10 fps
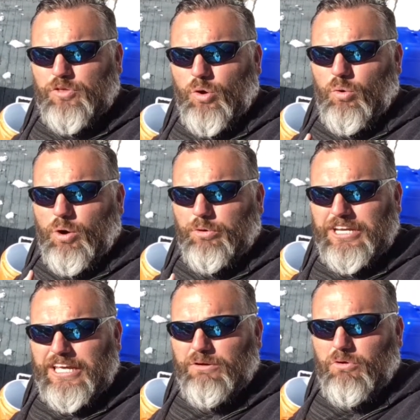So what we
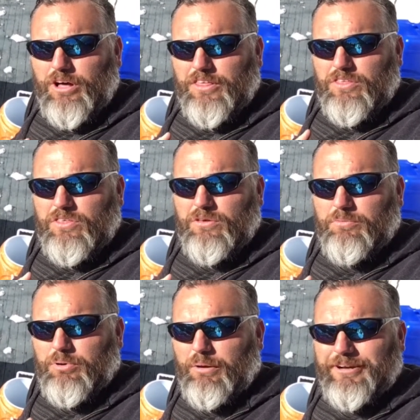did was,
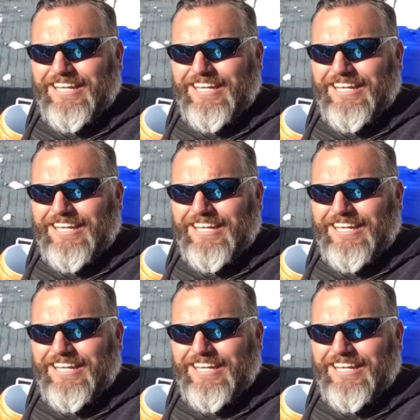probably